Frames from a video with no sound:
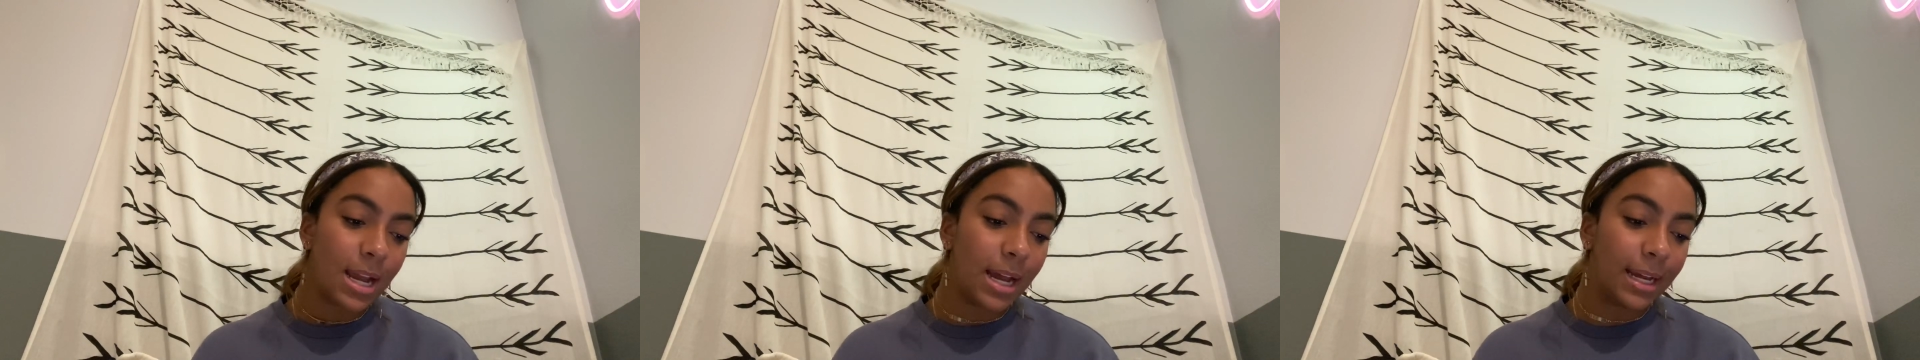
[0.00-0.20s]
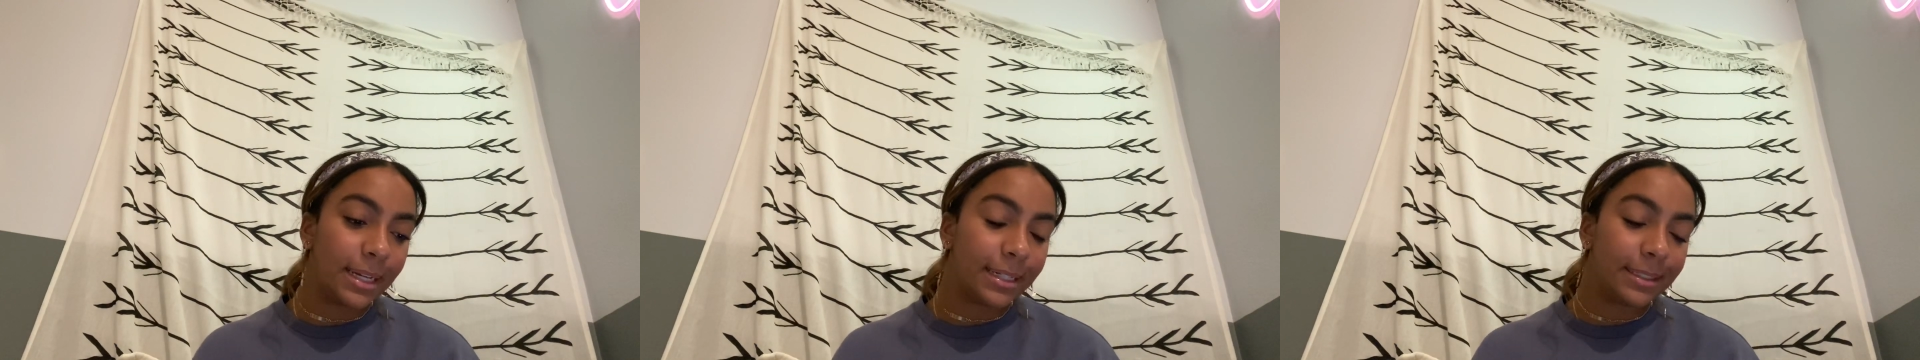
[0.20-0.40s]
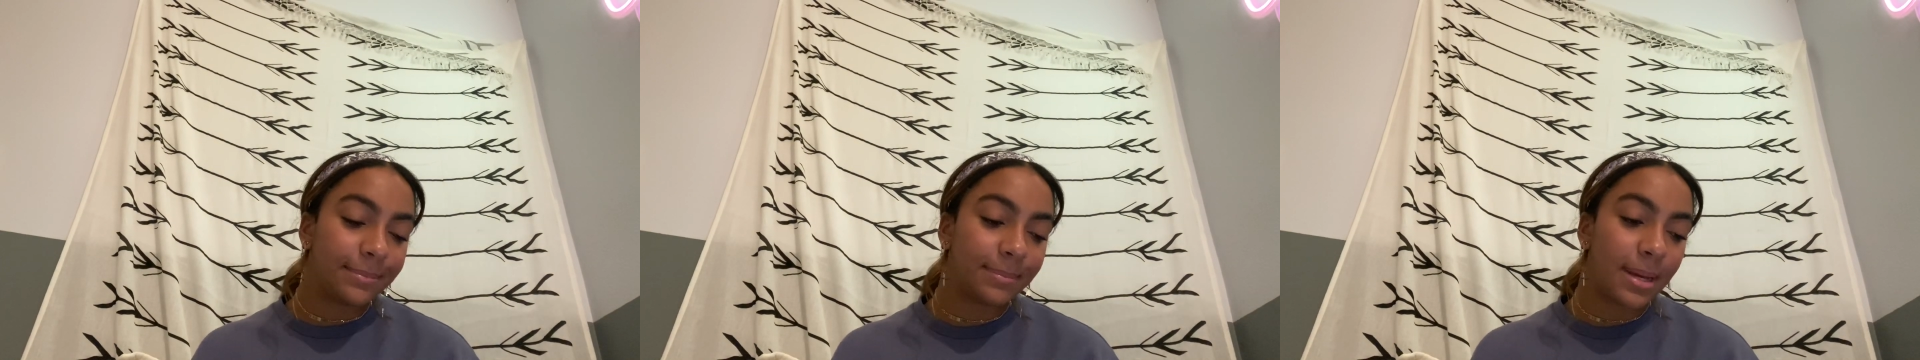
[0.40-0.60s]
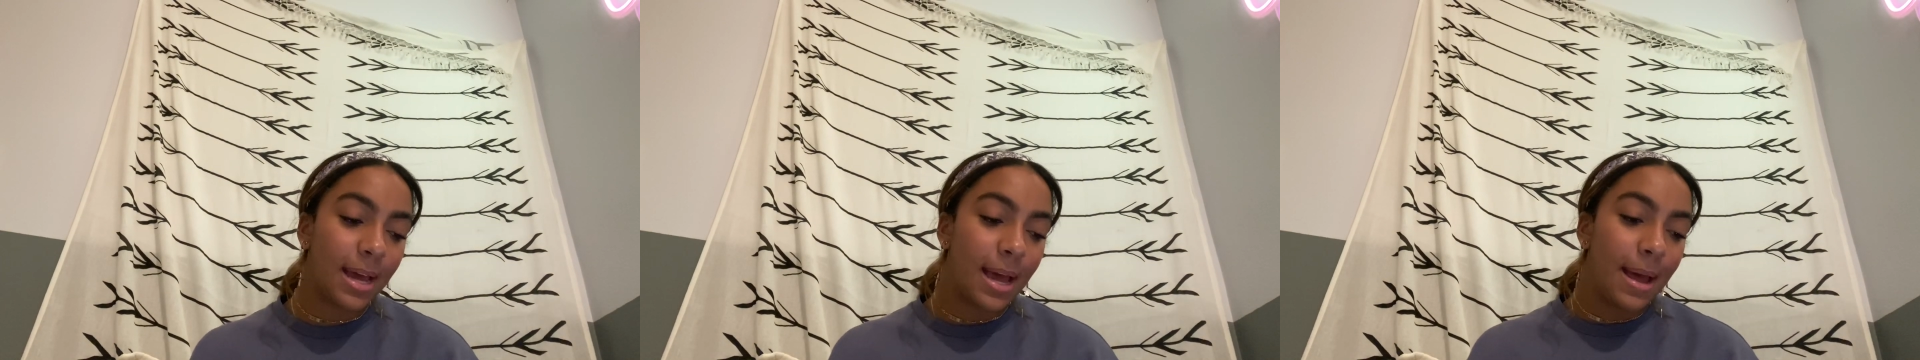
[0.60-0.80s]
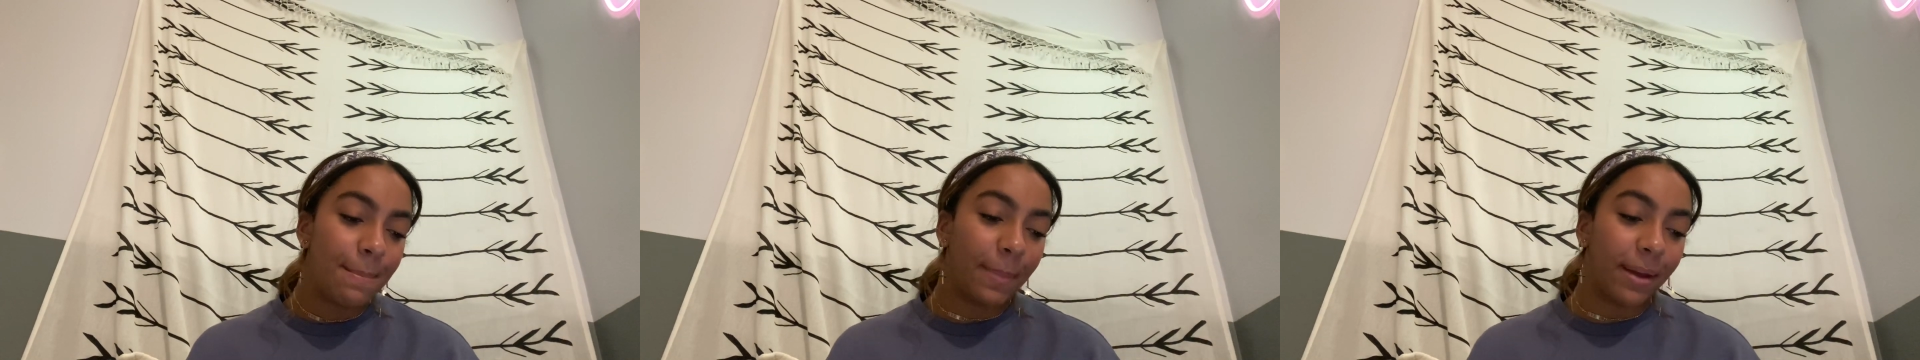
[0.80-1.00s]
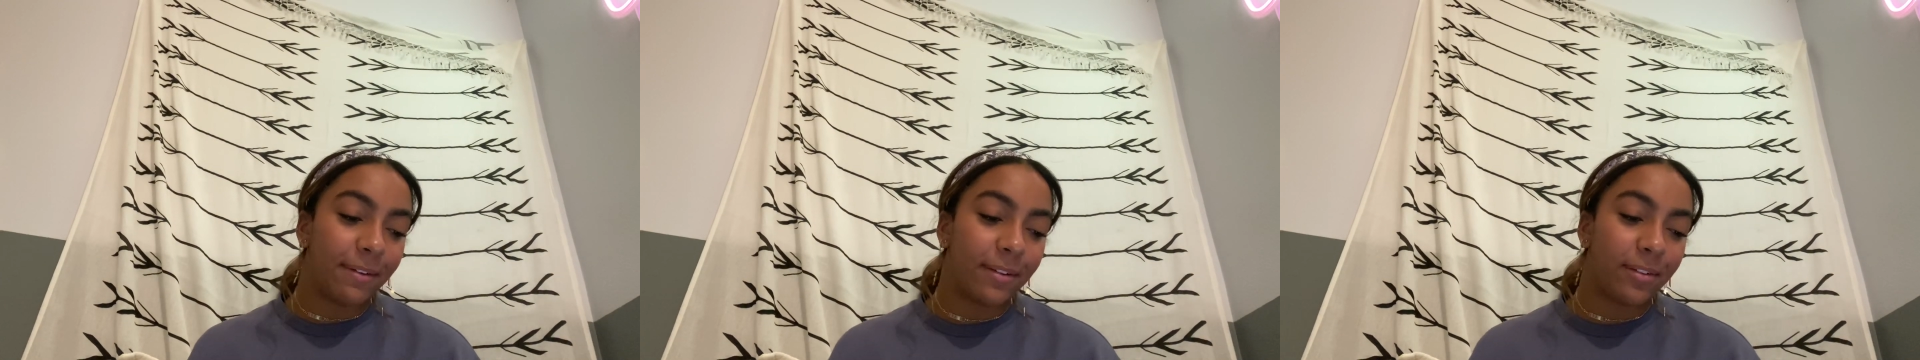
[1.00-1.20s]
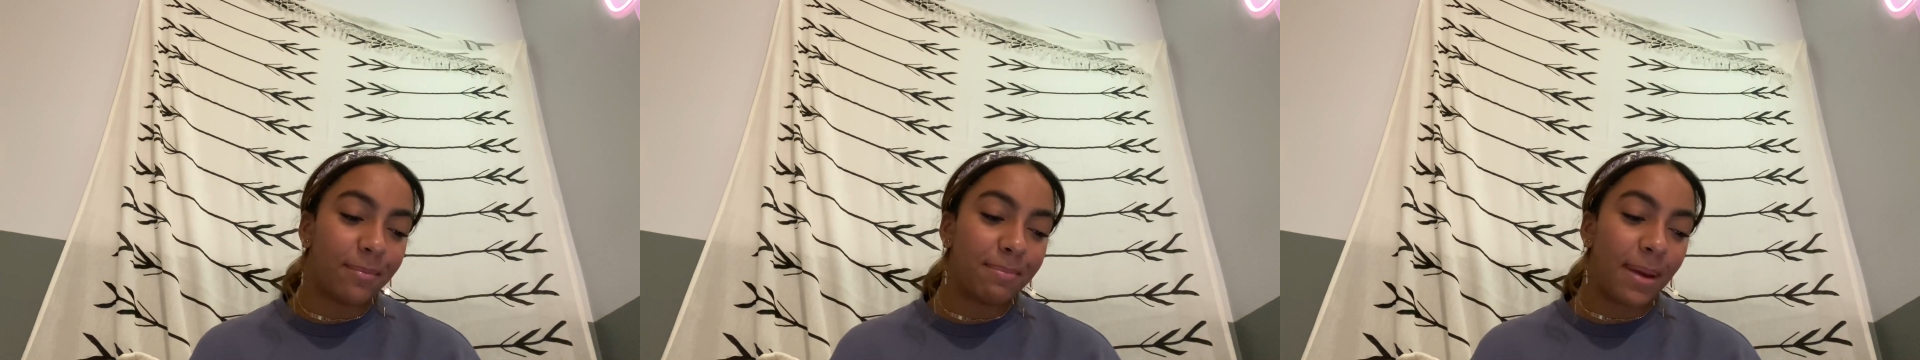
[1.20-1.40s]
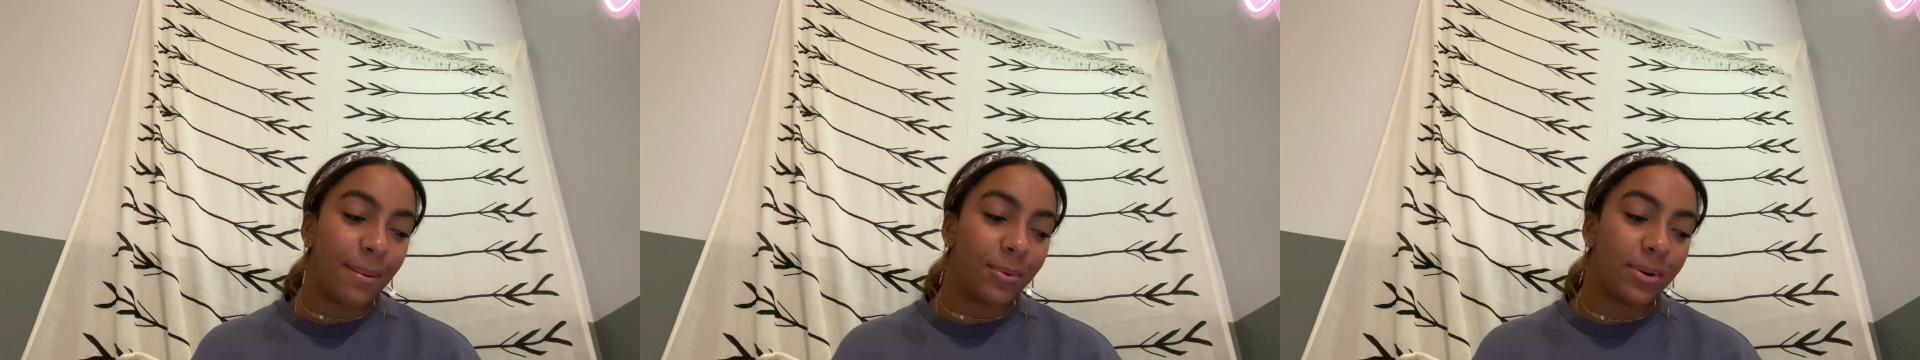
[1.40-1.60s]
My favorite
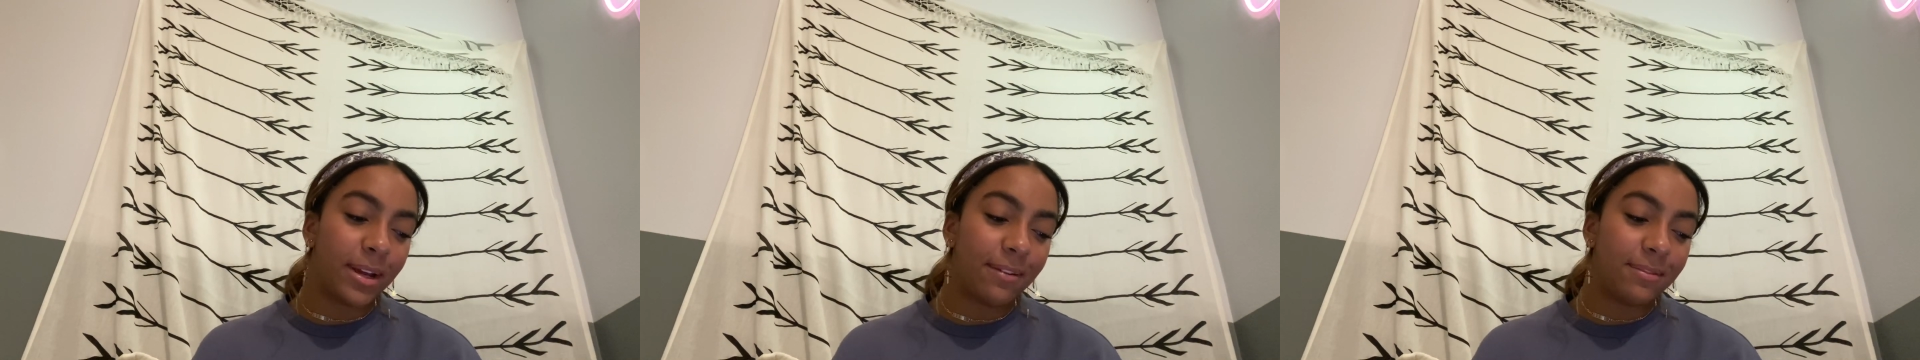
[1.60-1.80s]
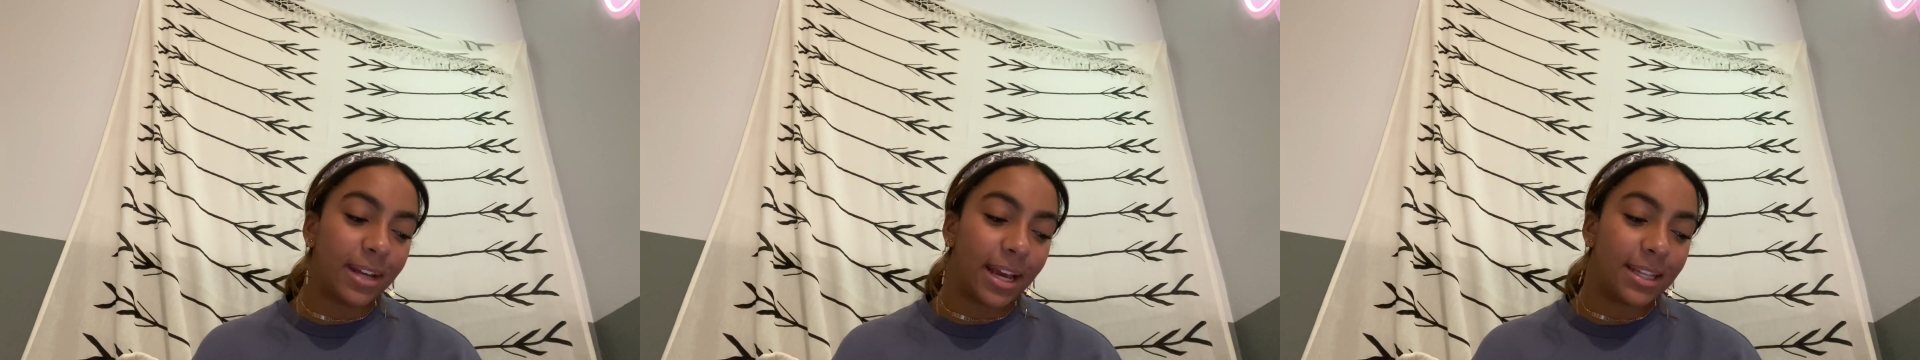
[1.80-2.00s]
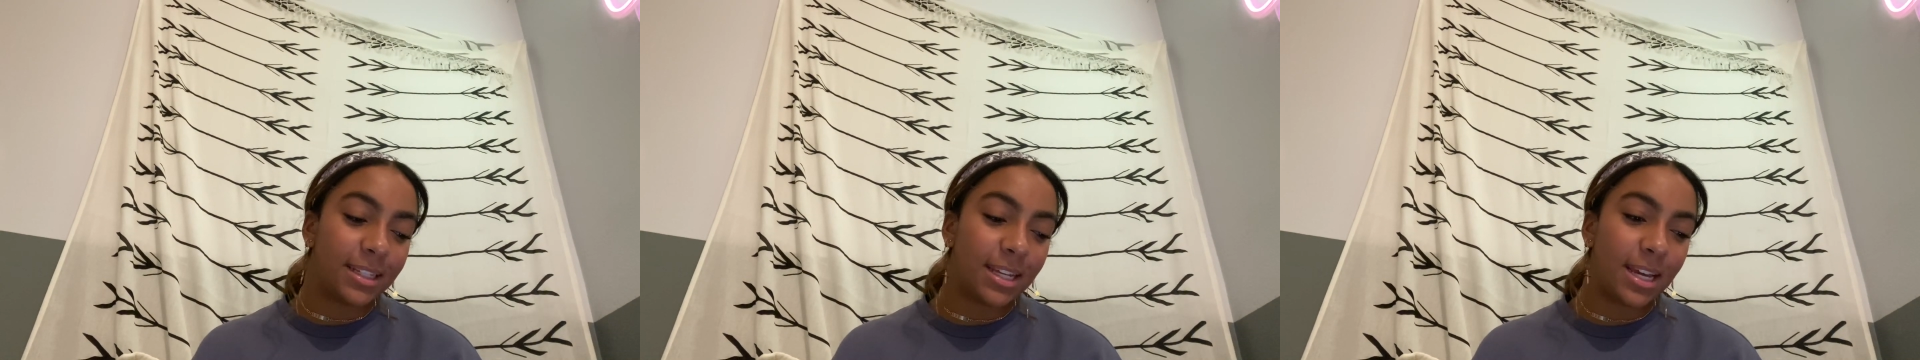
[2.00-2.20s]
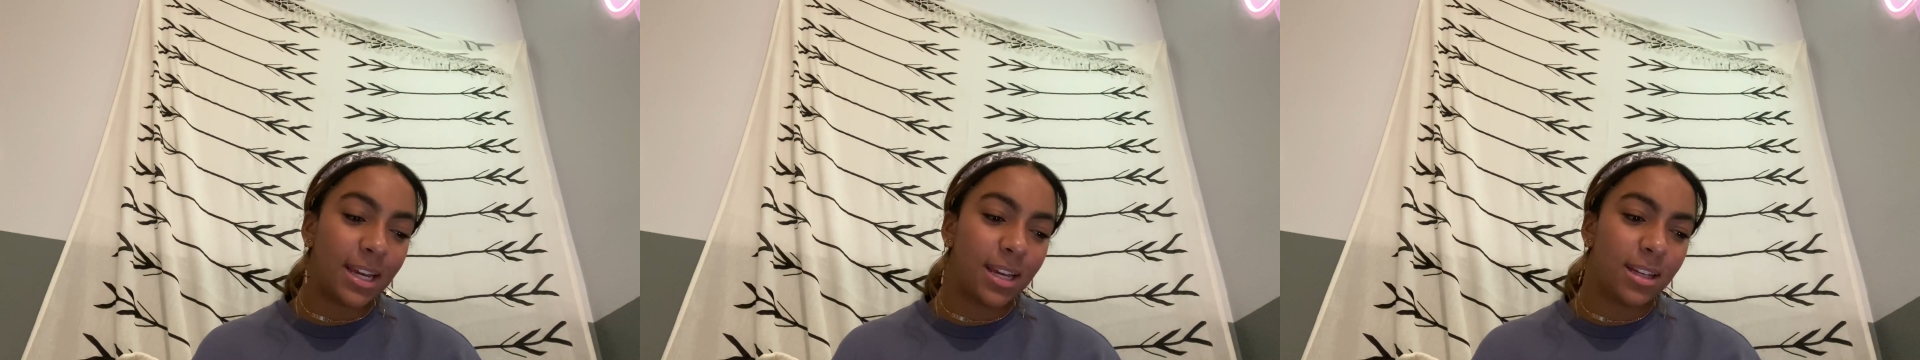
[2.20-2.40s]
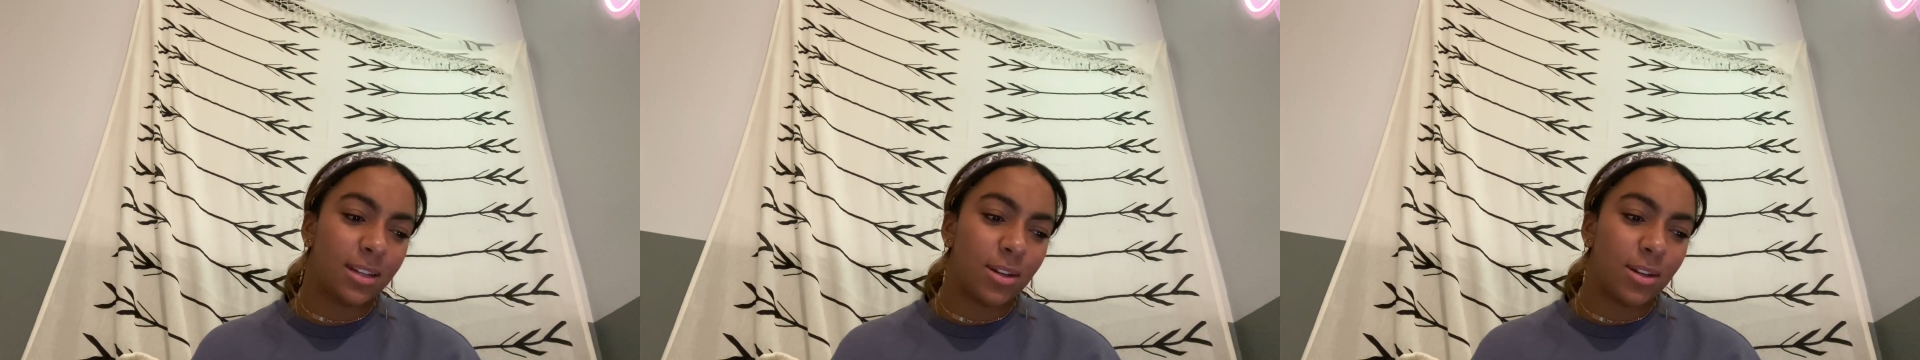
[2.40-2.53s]
memory of dancing.